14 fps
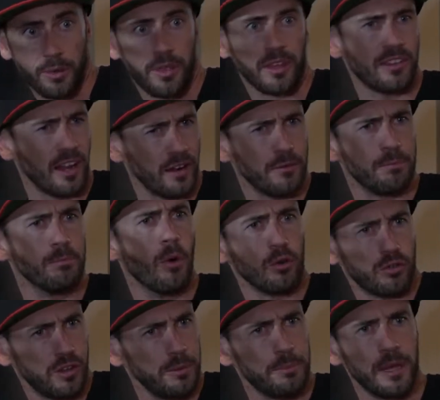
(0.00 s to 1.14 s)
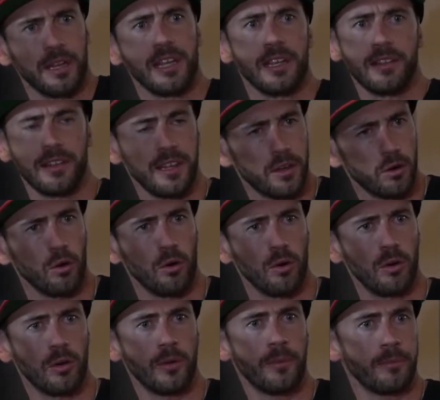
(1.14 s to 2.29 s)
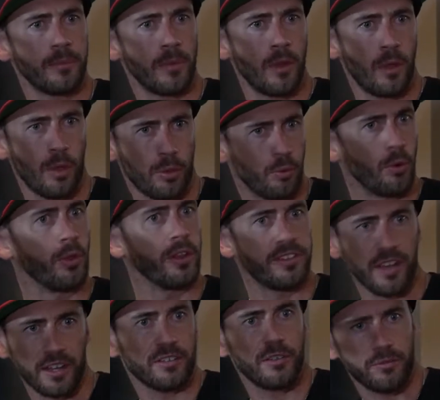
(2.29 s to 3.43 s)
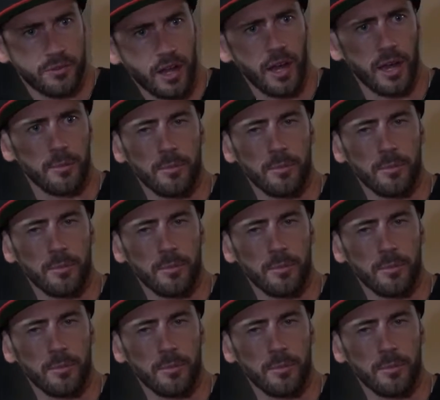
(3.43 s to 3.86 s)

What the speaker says: Things that have mostly been illegal through the test of time.